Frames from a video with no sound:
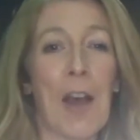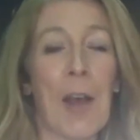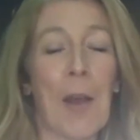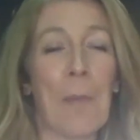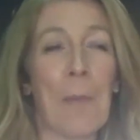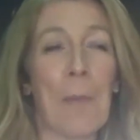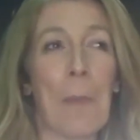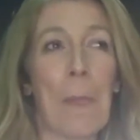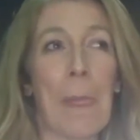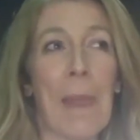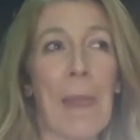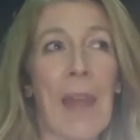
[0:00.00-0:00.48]

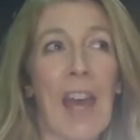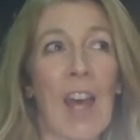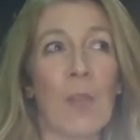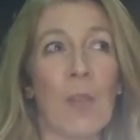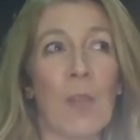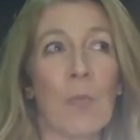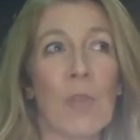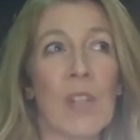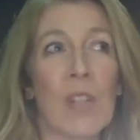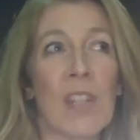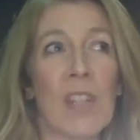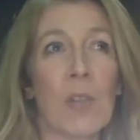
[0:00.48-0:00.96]
Um,
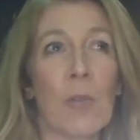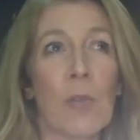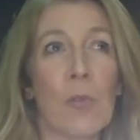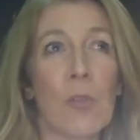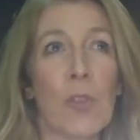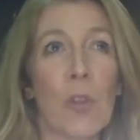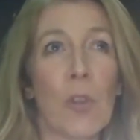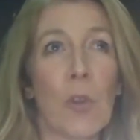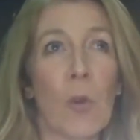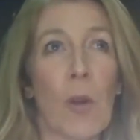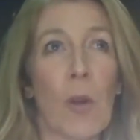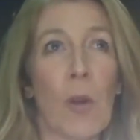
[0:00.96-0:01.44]
and we still
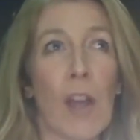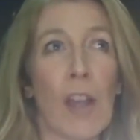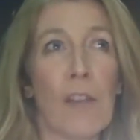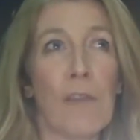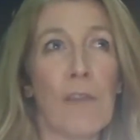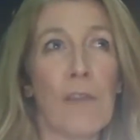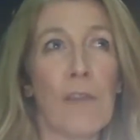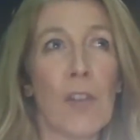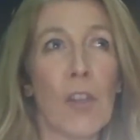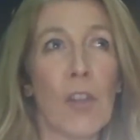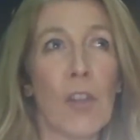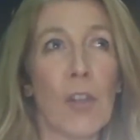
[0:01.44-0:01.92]
do quite a
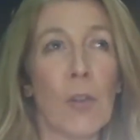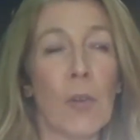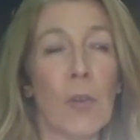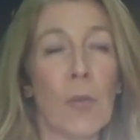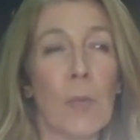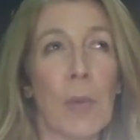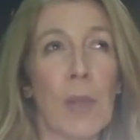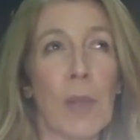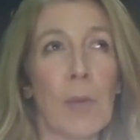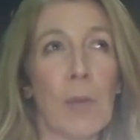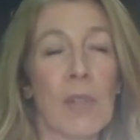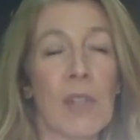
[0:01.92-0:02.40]

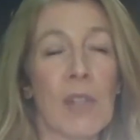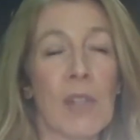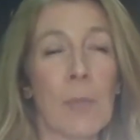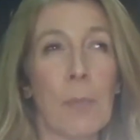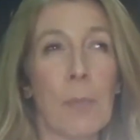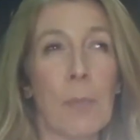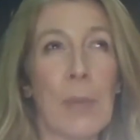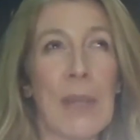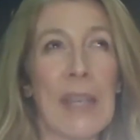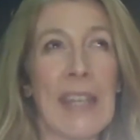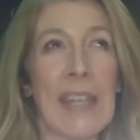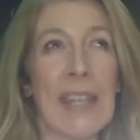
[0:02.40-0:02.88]
few, but there was a
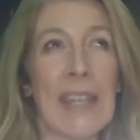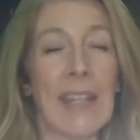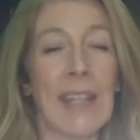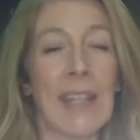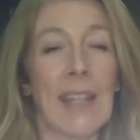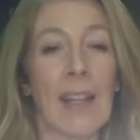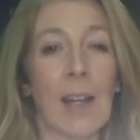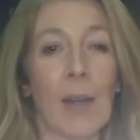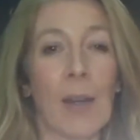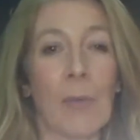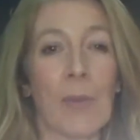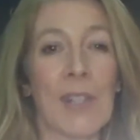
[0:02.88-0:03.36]

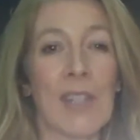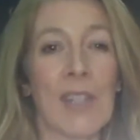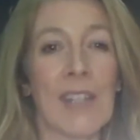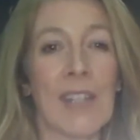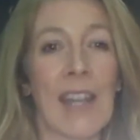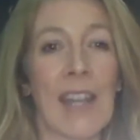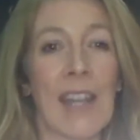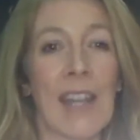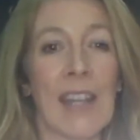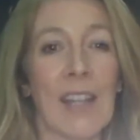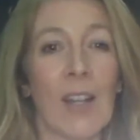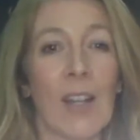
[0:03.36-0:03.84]
peak, I would
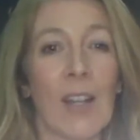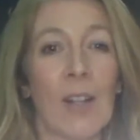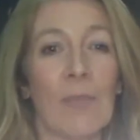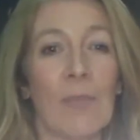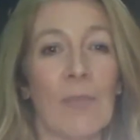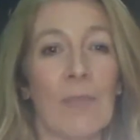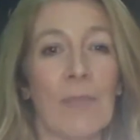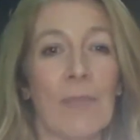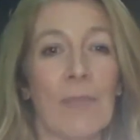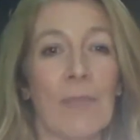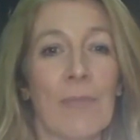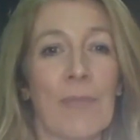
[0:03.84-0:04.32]
say,
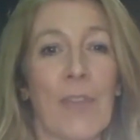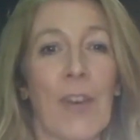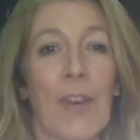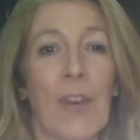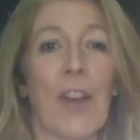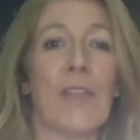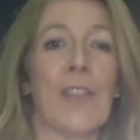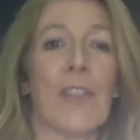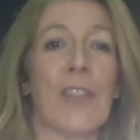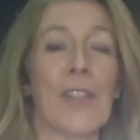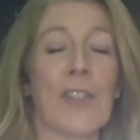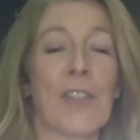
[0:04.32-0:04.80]

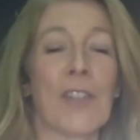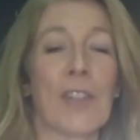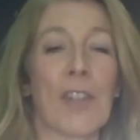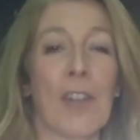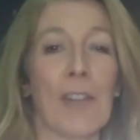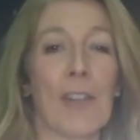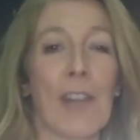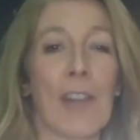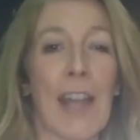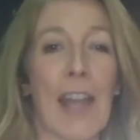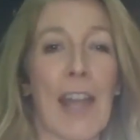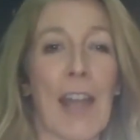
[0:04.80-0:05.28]
five years
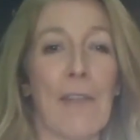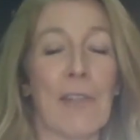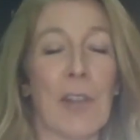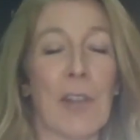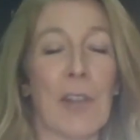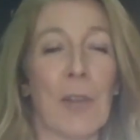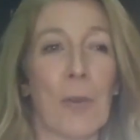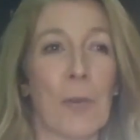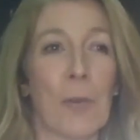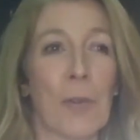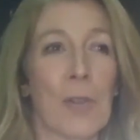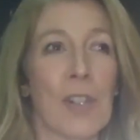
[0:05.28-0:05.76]
ago, like
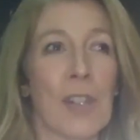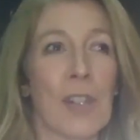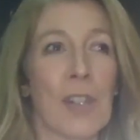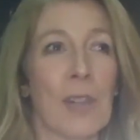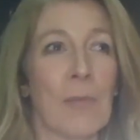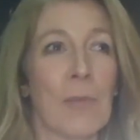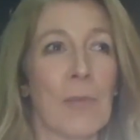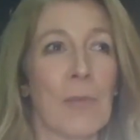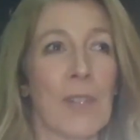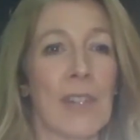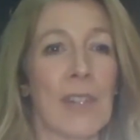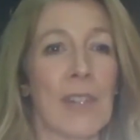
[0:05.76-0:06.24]
every horse
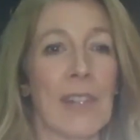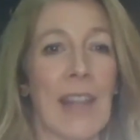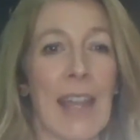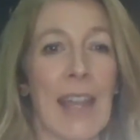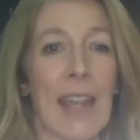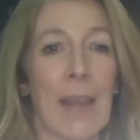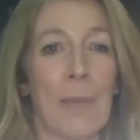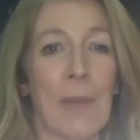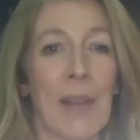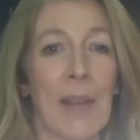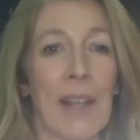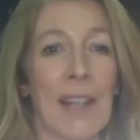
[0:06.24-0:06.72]
that was
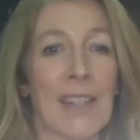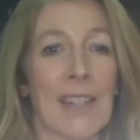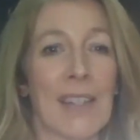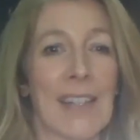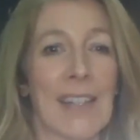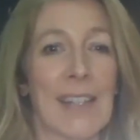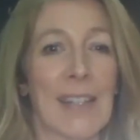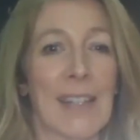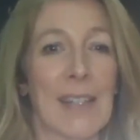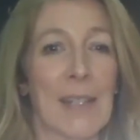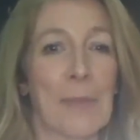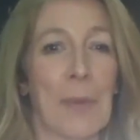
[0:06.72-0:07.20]
lame had a
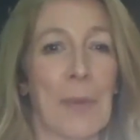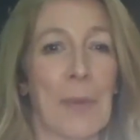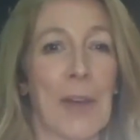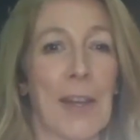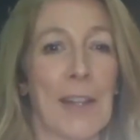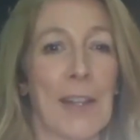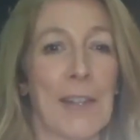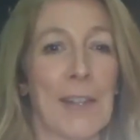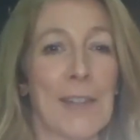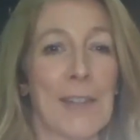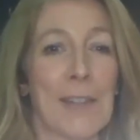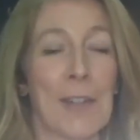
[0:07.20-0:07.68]
kissing
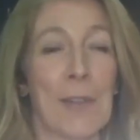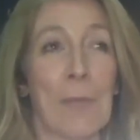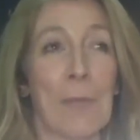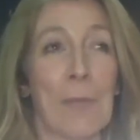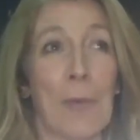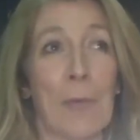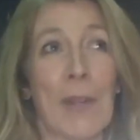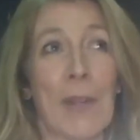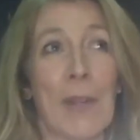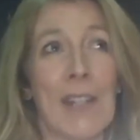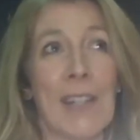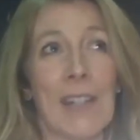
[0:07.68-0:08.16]
spine. So,
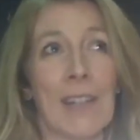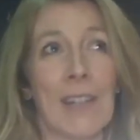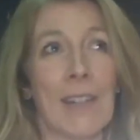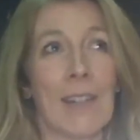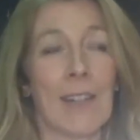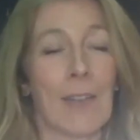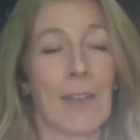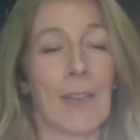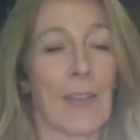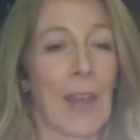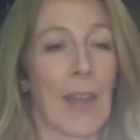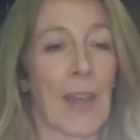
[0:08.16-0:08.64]
well, we didn't
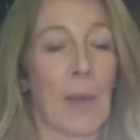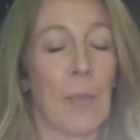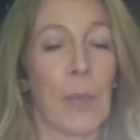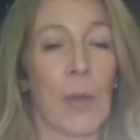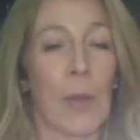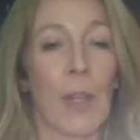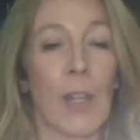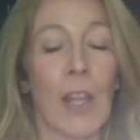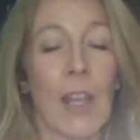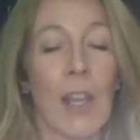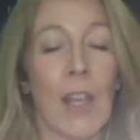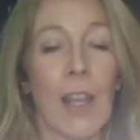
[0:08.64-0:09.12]
do that,
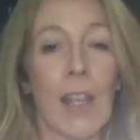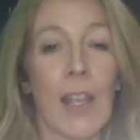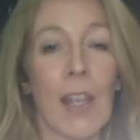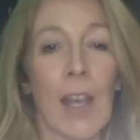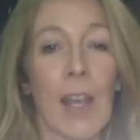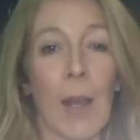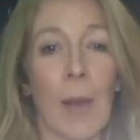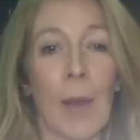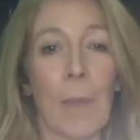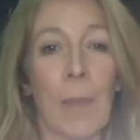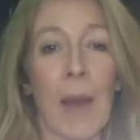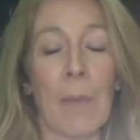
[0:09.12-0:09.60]
but
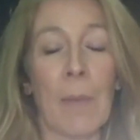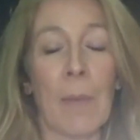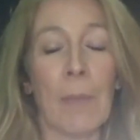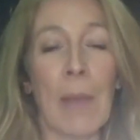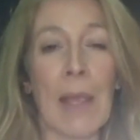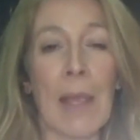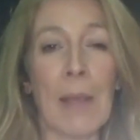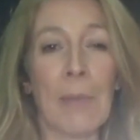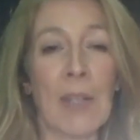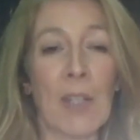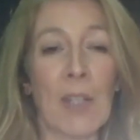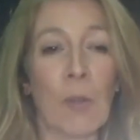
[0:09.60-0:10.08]
um, and
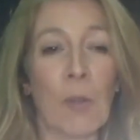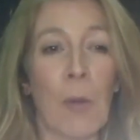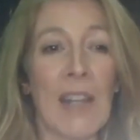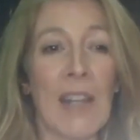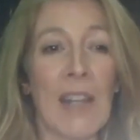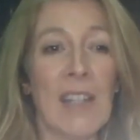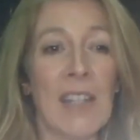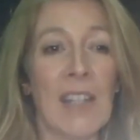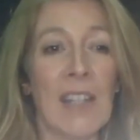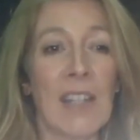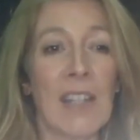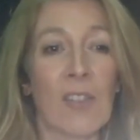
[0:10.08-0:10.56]
maybe
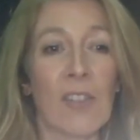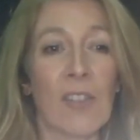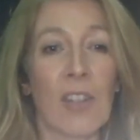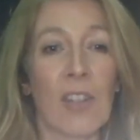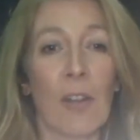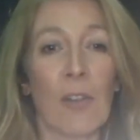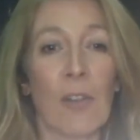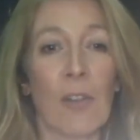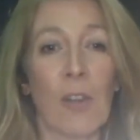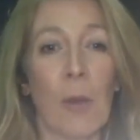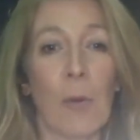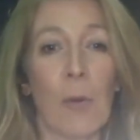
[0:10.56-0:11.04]
20 years
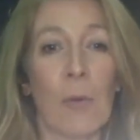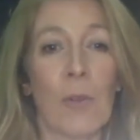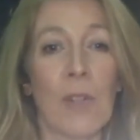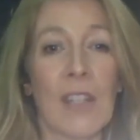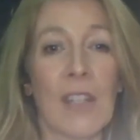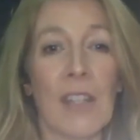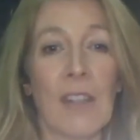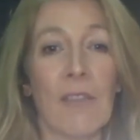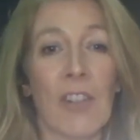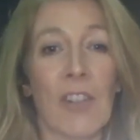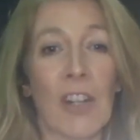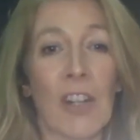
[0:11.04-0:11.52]
ago, no one
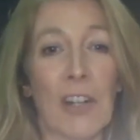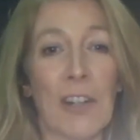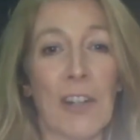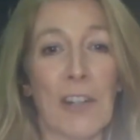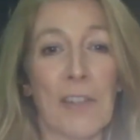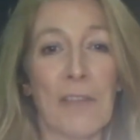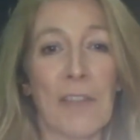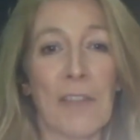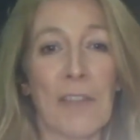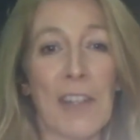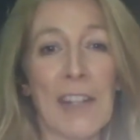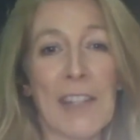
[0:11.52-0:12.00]
had even
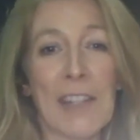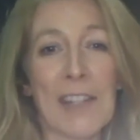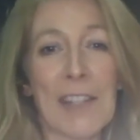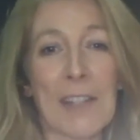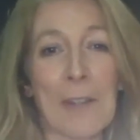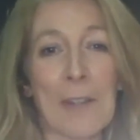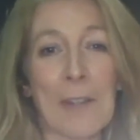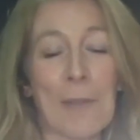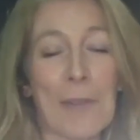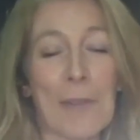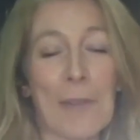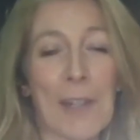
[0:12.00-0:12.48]
heard of it.
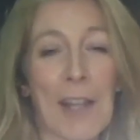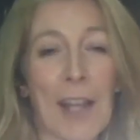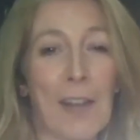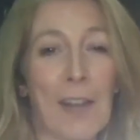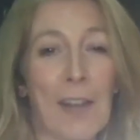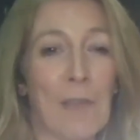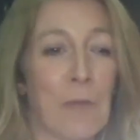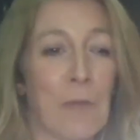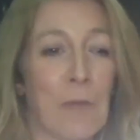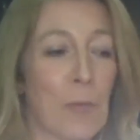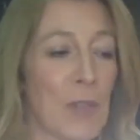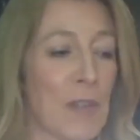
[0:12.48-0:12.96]
So it was
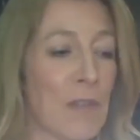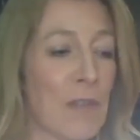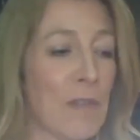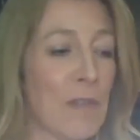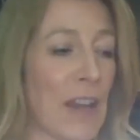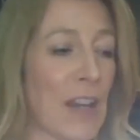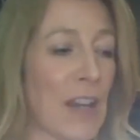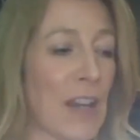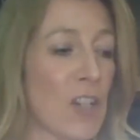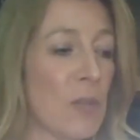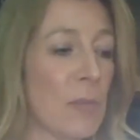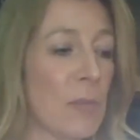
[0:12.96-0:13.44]
kind of was a
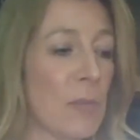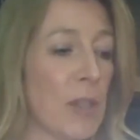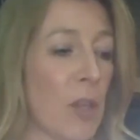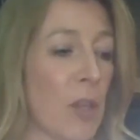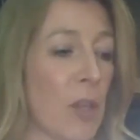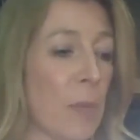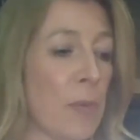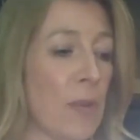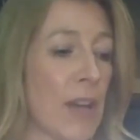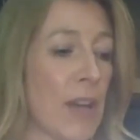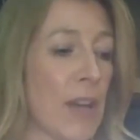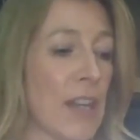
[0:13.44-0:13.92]
fashionable
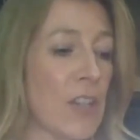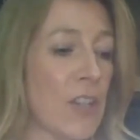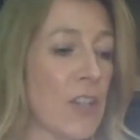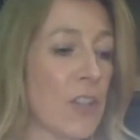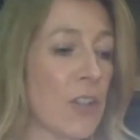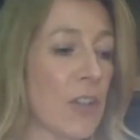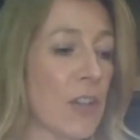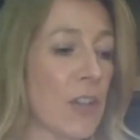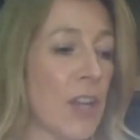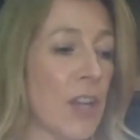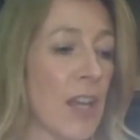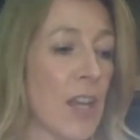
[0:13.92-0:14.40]

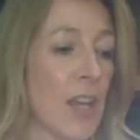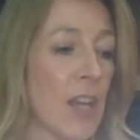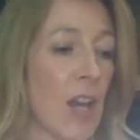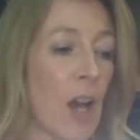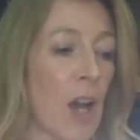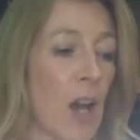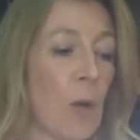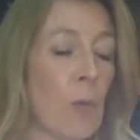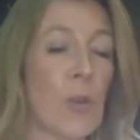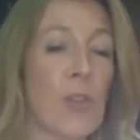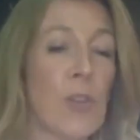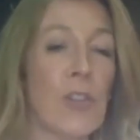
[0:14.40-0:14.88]
operation.
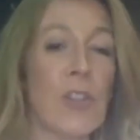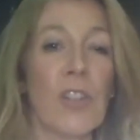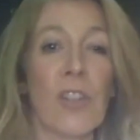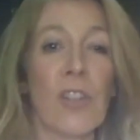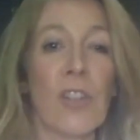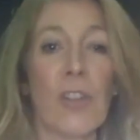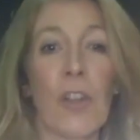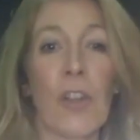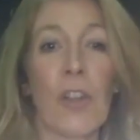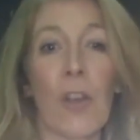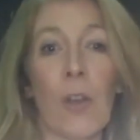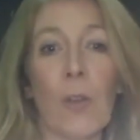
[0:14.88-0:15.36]
I wanted
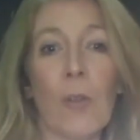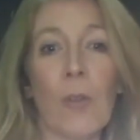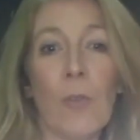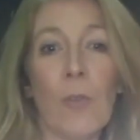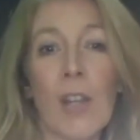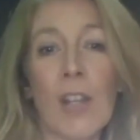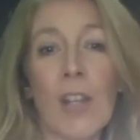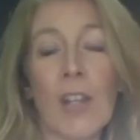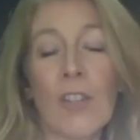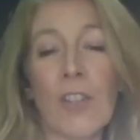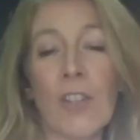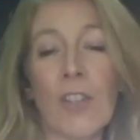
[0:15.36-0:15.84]
to
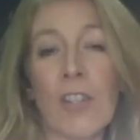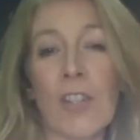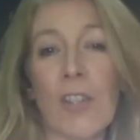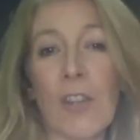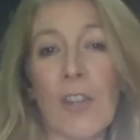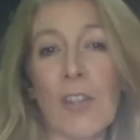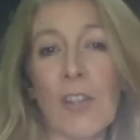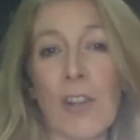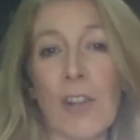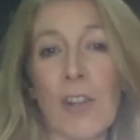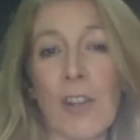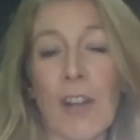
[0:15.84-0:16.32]
know, just so
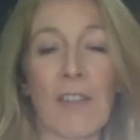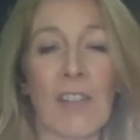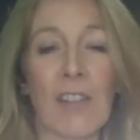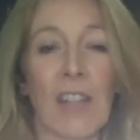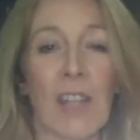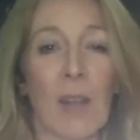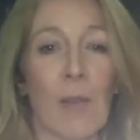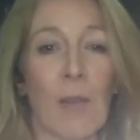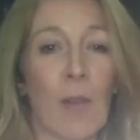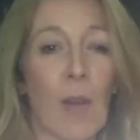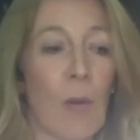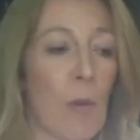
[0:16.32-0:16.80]
you don't have to
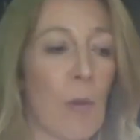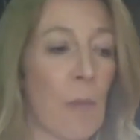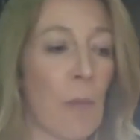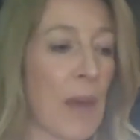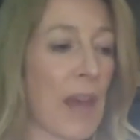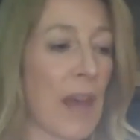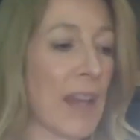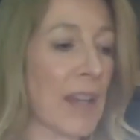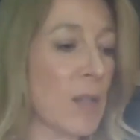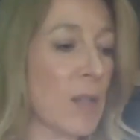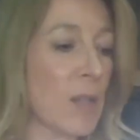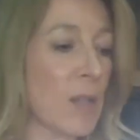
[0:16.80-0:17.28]
keep coming
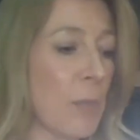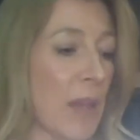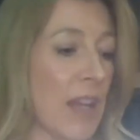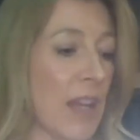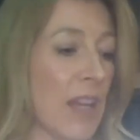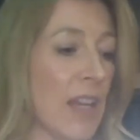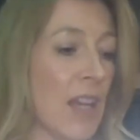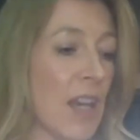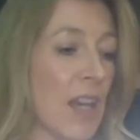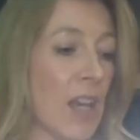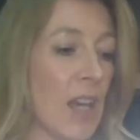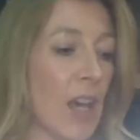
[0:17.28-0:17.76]
back to
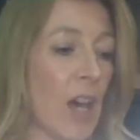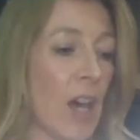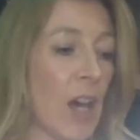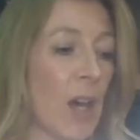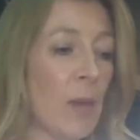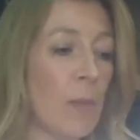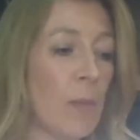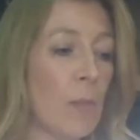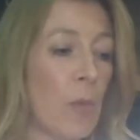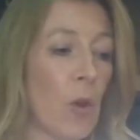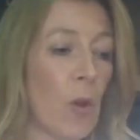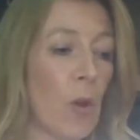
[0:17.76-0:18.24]
me,
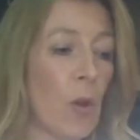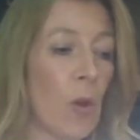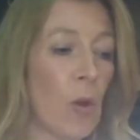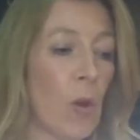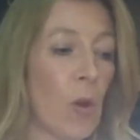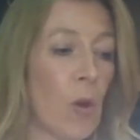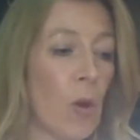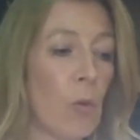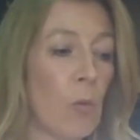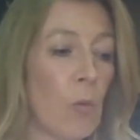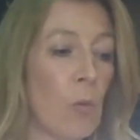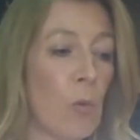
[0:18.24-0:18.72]
um,
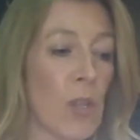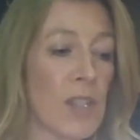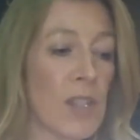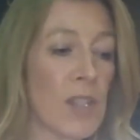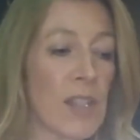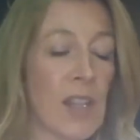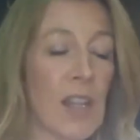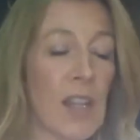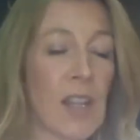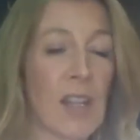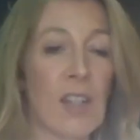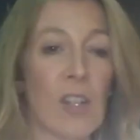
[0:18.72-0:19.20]
what
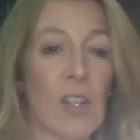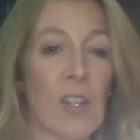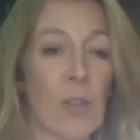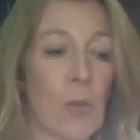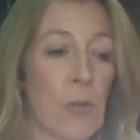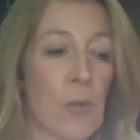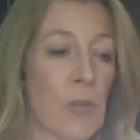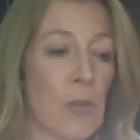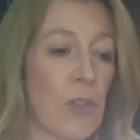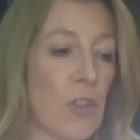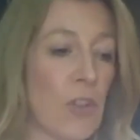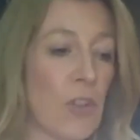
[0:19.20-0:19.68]
signs do the
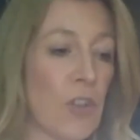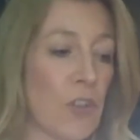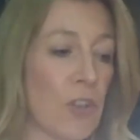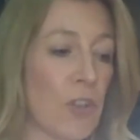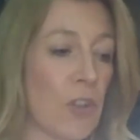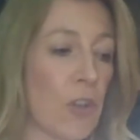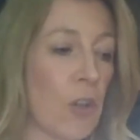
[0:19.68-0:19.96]
horses